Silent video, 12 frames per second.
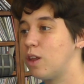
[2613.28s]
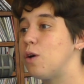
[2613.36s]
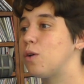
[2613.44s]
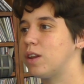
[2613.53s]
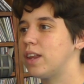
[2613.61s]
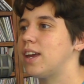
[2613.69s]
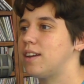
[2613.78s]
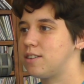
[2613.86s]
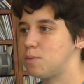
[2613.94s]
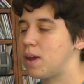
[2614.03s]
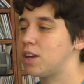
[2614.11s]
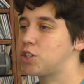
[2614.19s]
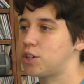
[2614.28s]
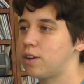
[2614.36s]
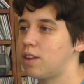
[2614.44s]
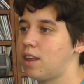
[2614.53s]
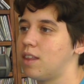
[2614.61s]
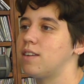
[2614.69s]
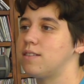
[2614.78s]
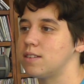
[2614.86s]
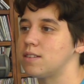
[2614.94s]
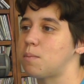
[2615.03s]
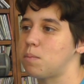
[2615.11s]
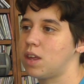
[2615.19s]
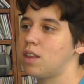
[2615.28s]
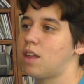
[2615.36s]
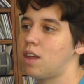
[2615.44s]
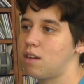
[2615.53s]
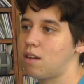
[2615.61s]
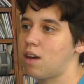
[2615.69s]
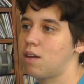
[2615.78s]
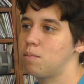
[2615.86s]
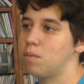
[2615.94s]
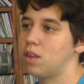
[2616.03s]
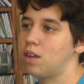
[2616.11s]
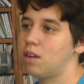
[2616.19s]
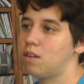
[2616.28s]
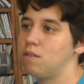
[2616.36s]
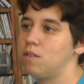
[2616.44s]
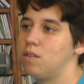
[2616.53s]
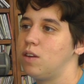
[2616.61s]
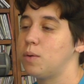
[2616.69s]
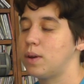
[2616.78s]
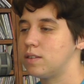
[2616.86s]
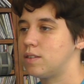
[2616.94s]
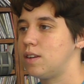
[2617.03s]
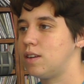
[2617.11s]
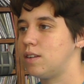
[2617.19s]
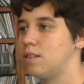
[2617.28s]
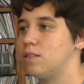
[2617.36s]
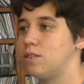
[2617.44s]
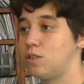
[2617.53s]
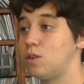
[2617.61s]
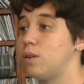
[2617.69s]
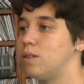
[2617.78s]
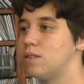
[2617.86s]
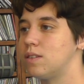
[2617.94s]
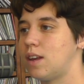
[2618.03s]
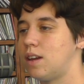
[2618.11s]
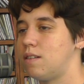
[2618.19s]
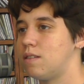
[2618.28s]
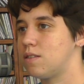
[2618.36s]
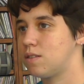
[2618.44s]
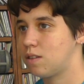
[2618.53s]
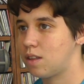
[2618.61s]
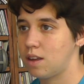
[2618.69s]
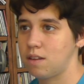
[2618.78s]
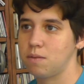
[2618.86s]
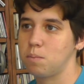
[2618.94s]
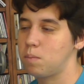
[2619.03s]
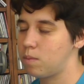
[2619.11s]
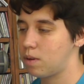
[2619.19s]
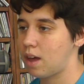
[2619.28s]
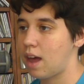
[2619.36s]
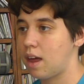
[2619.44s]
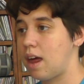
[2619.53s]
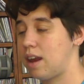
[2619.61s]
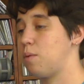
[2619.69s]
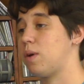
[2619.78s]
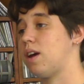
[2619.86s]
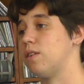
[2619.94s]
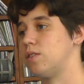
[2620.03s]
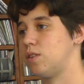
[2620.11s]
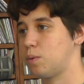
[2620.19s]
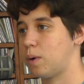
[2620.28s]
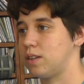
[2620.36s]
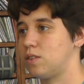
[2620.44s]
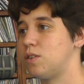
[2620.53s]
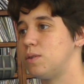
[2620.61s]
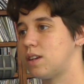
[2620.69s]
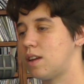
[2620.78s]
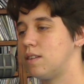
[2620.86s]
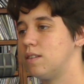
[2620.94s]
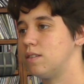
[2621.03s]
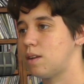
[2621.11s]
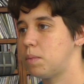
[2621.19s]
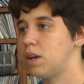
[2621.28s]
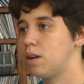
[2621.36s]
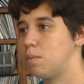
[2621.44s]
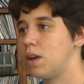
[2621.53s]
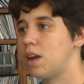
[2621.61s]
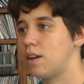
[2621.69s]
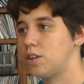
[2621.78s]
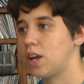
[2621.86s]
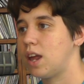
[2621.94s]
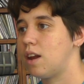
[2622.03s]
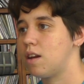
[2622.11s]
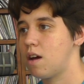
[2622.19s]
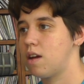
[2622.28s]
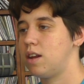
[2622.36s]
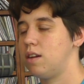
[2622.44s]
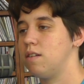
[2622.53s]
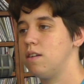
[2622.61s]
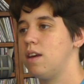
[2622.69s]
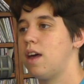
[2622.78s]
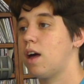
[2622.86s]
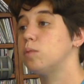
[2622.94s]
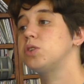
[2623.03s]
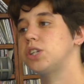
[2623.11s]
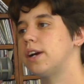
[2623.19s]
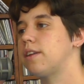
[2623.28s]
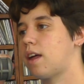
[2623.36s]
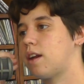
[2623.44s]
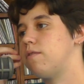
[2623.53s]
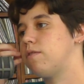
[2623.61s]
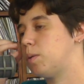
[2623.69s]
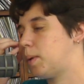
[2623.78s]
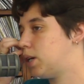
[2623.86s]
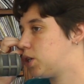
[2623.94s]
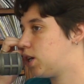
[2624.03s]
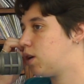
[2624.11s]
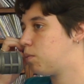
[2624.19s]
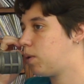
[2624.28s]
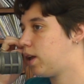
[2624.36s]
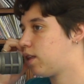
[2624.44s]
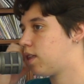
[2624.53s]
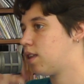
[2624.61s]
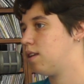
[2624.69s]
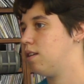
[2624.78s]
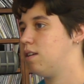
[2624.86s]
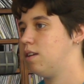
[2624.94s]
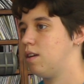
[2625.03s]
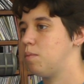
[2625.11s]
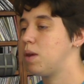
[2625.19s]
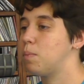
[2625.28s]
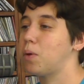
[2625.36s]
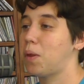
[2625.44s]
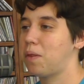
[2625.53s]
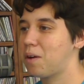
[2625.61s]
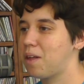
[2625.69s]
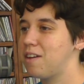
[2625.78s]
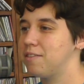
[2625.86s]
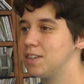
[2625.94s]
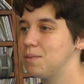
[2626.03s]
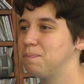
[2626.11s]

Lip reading: locally to make sure that this is something that the UNC students and anyone else who wants to attend this summit can be educated on, and help share that information with people in their lives.